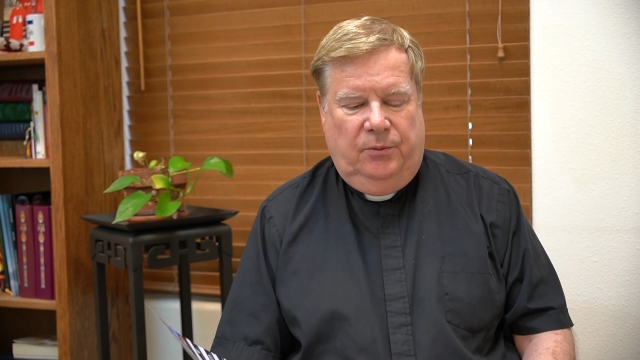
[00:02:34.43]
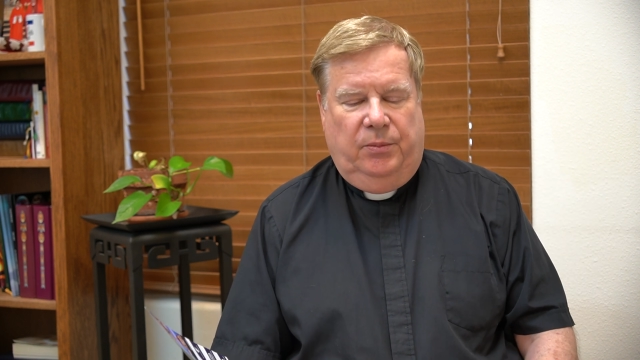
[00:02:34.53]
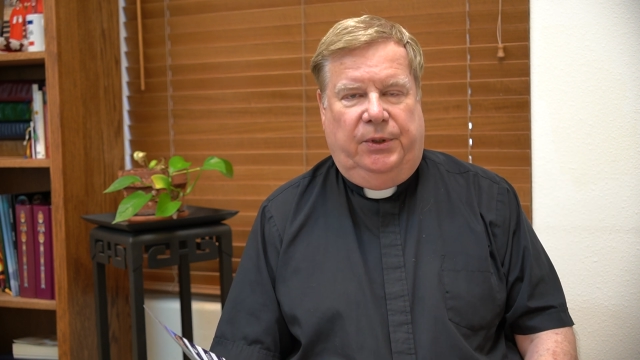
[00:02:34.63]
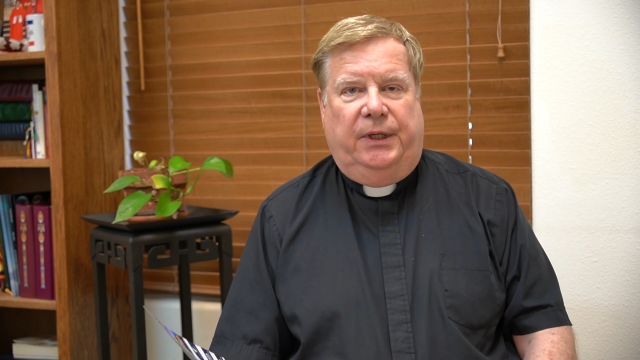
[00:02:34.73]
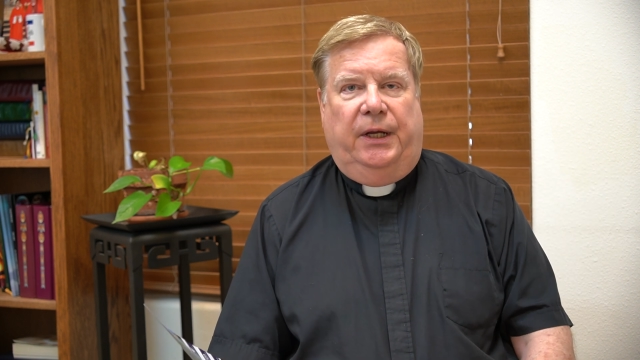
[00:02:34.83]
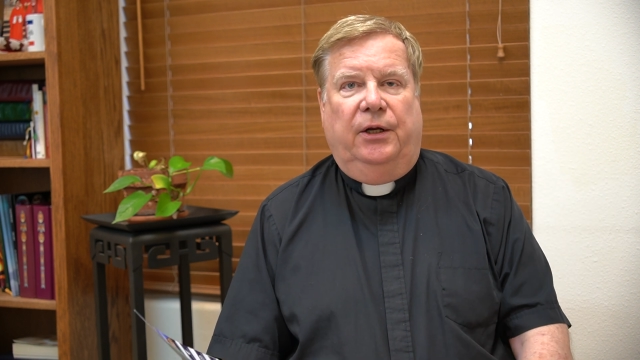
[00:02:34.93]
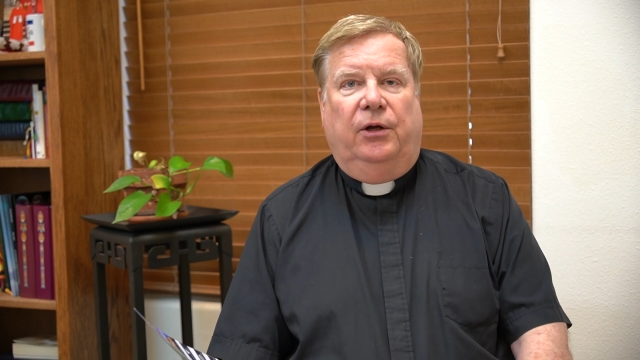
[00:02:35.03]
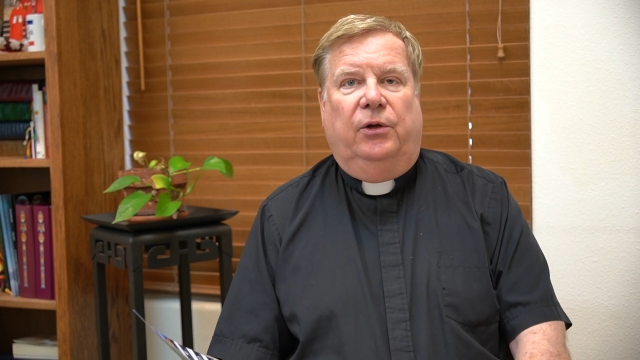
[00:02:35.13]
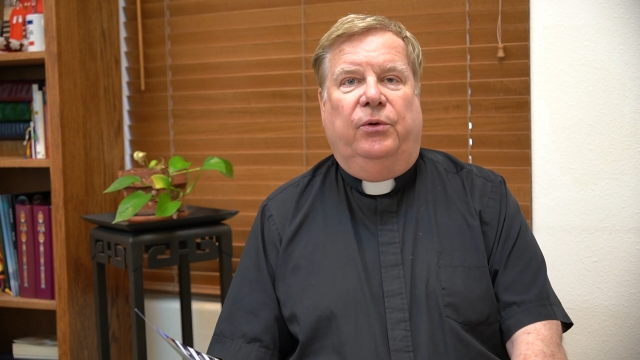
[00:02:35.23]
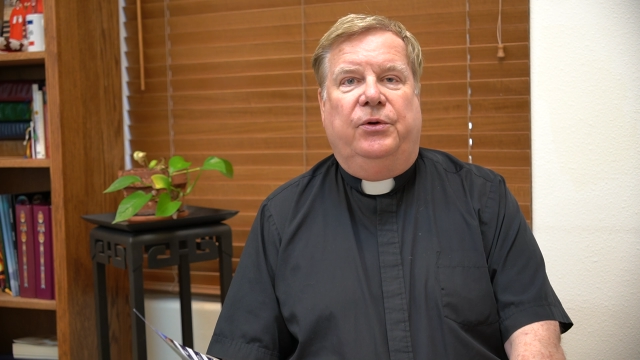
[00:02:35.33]
but that
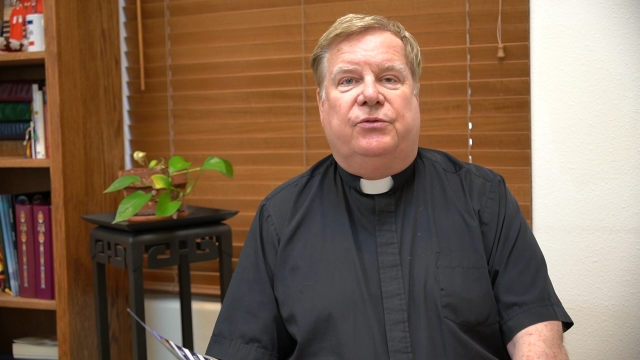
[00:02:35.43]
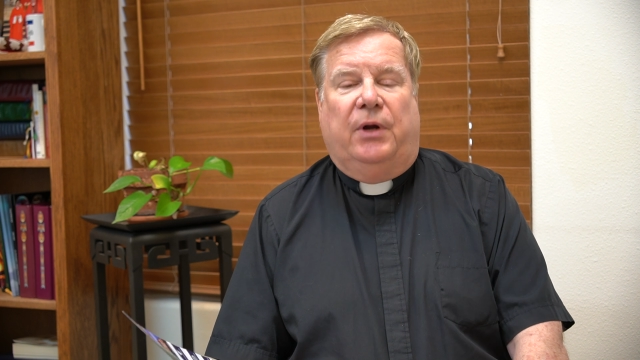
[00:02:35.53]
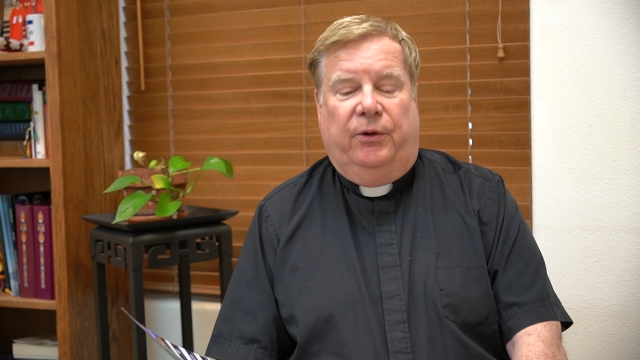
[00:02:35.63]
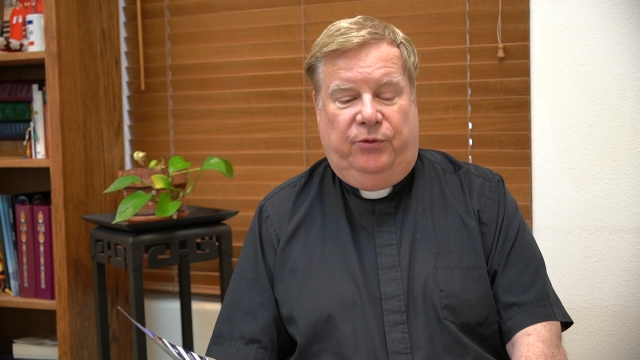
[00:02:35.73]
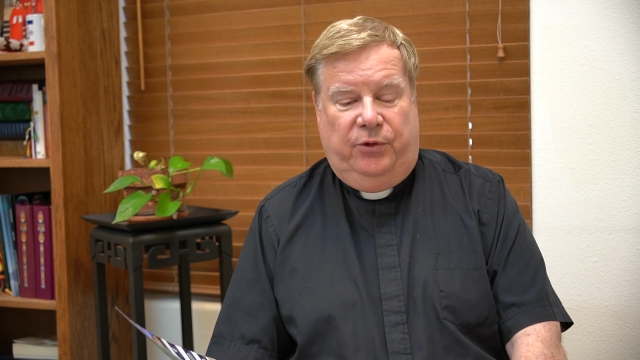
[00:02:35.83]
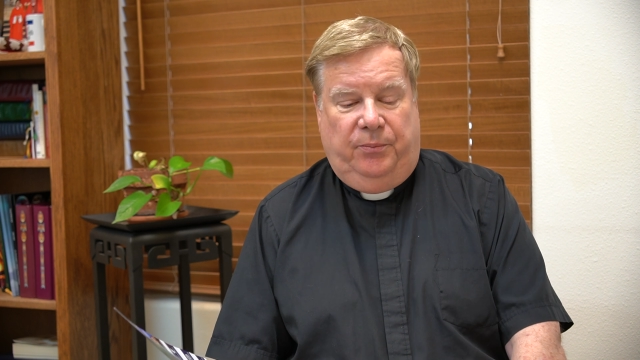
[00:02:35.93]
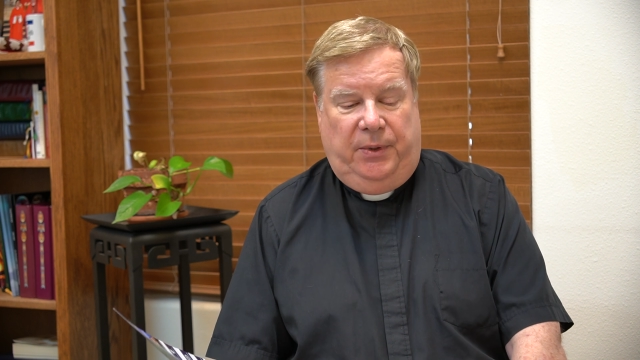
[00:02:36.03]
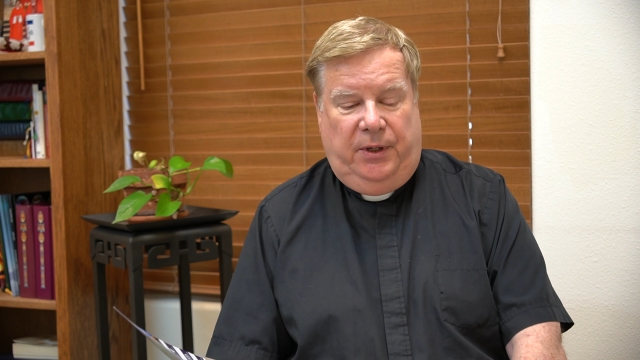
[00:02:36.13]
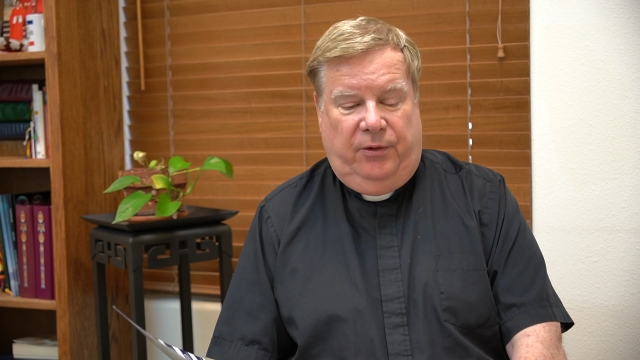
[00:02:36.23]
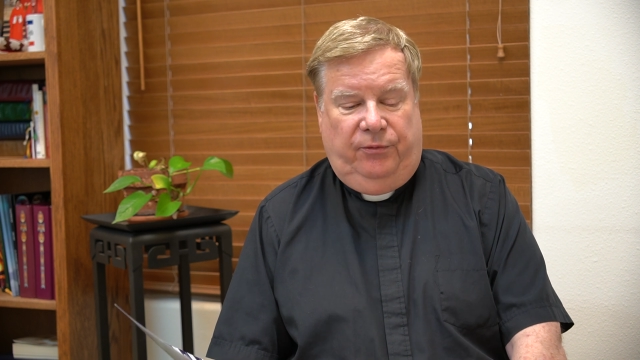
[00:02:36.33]
includes round trip
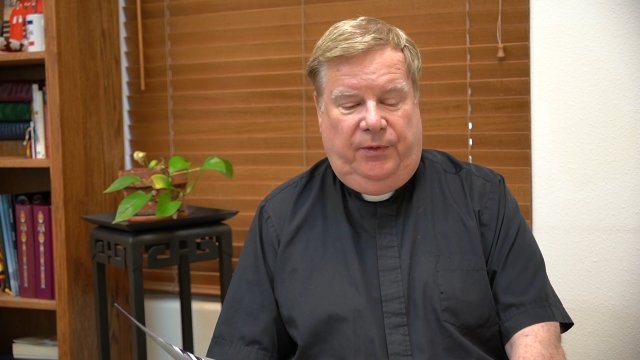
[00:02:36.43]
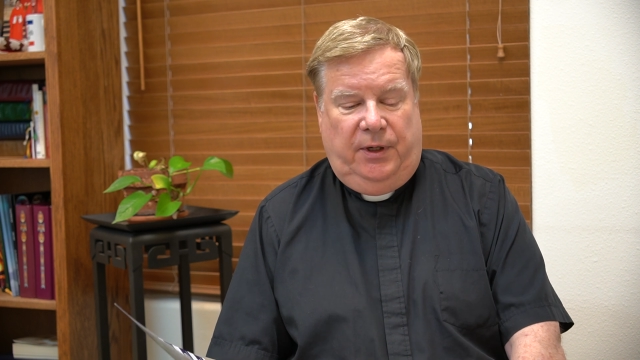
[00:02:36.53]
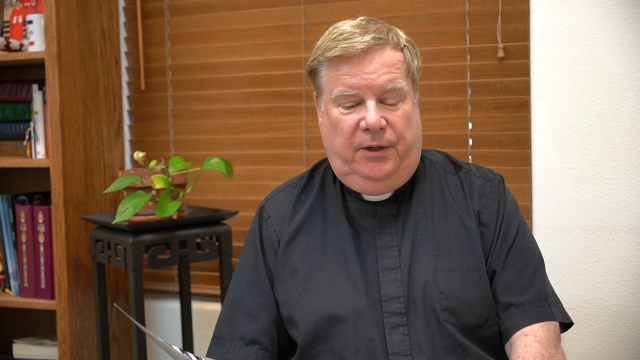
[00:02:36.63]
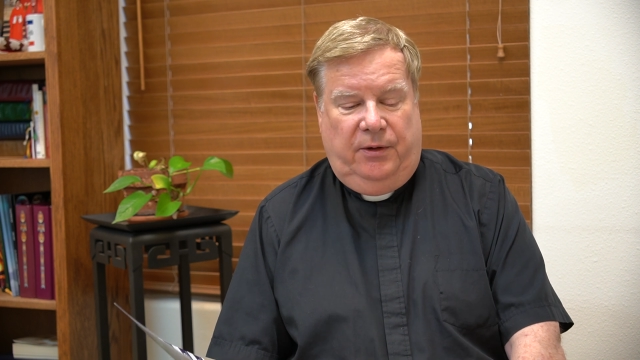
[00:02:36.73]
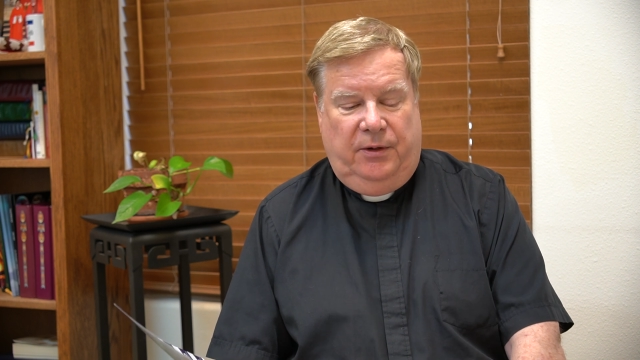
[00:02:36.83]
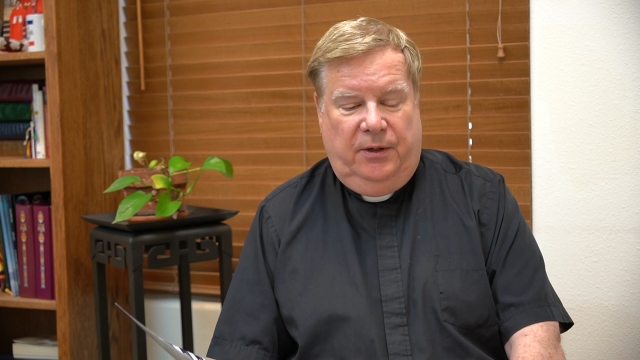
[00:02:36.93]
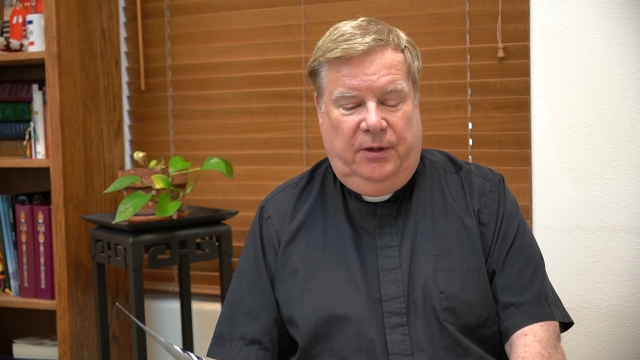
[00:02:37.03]
airfare,